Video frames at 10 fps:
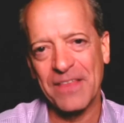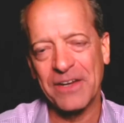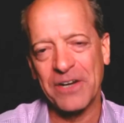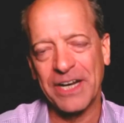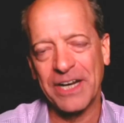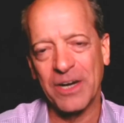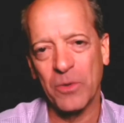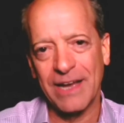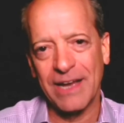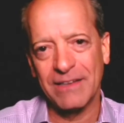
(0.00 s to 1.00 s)
Yeah, there you
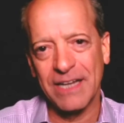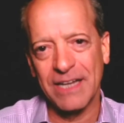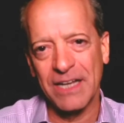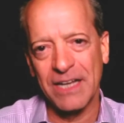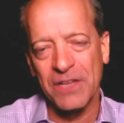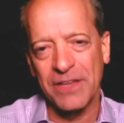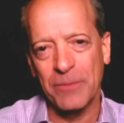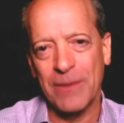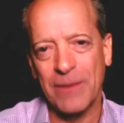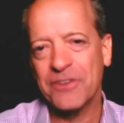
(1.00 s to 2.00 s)
go, without uh,
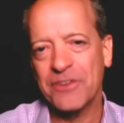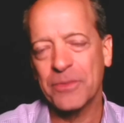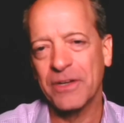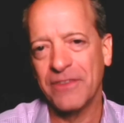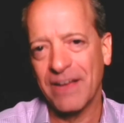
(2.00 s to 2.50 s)
the embarrassment